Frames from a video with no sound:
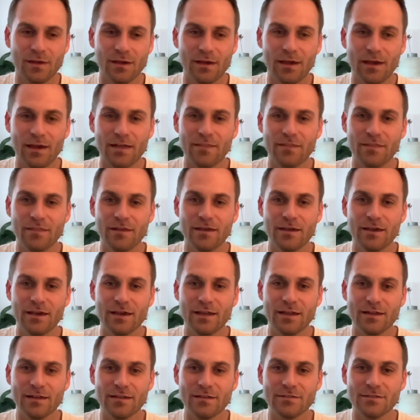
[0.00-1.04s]
And
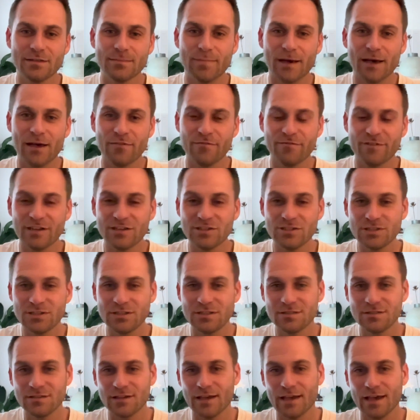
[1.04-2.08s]
then there's about
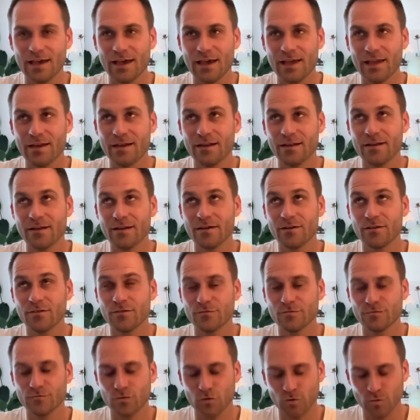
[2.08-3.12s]
veggies and
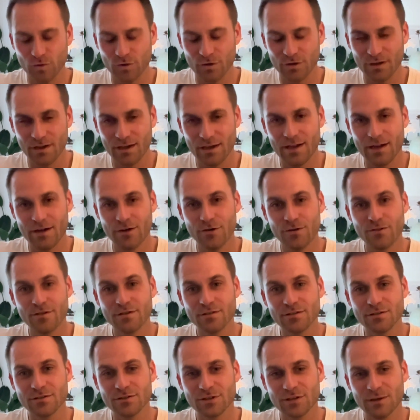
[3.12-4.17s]
fruit. And I know
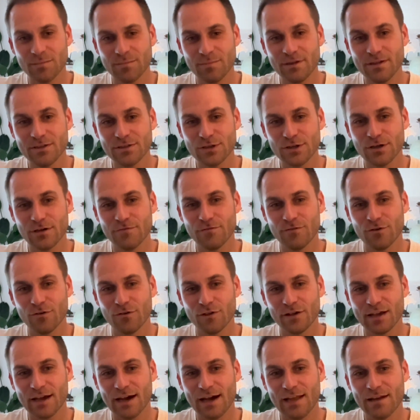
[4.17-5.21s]
this is going to piss off all
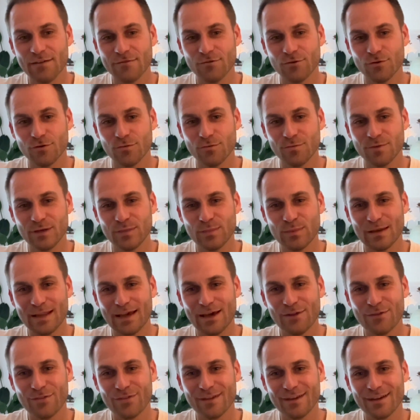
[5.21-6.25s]
the carnivore people
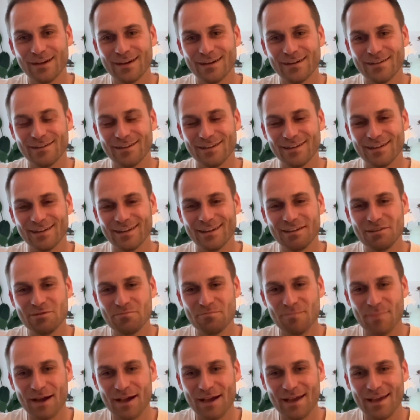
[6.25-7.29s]
out there. And
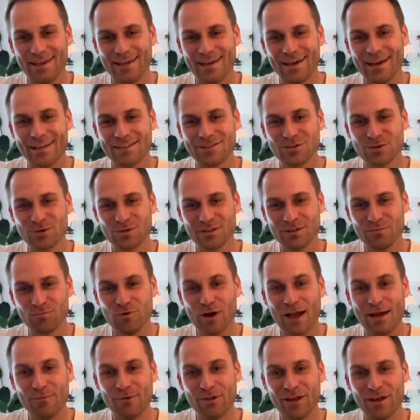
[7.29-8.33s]
I took the
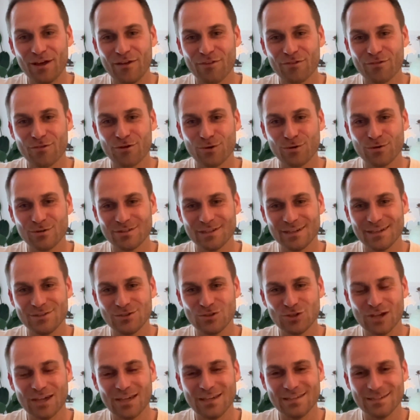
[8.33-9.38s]
primal health coach
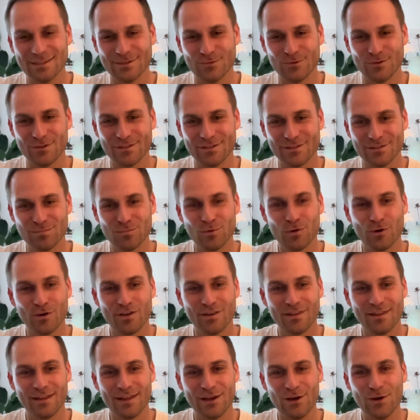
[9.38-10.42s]
education, which is more in
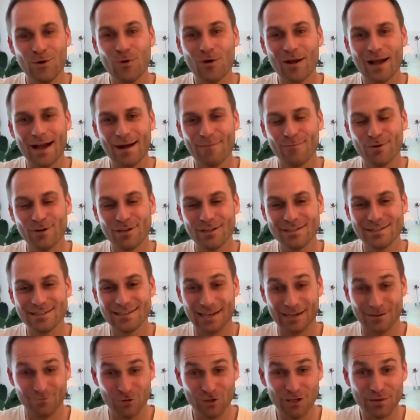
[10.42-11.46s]
the low carb religion.
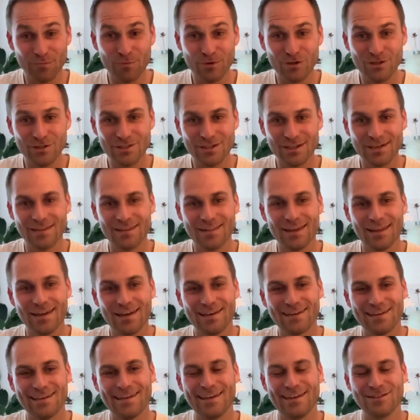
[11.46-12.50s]
And I really appreciated that
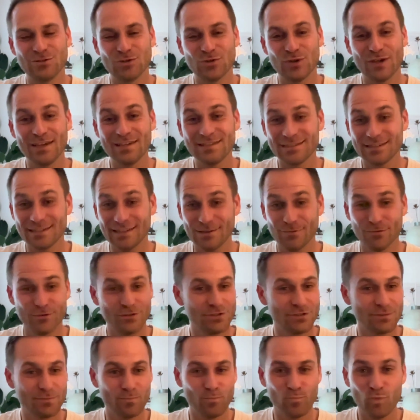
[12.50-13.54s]
education. It
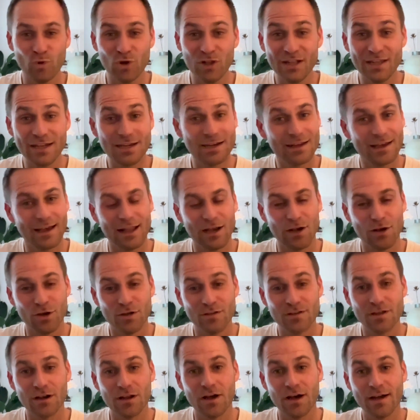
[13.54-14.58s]
was brilliant. I
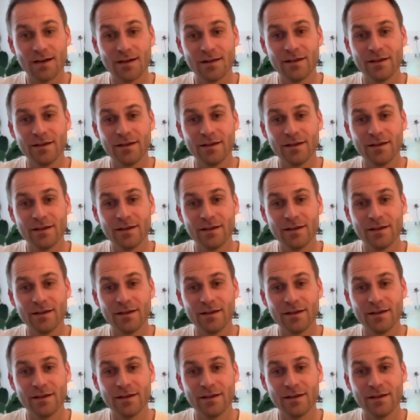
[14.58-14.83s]
learned a lot.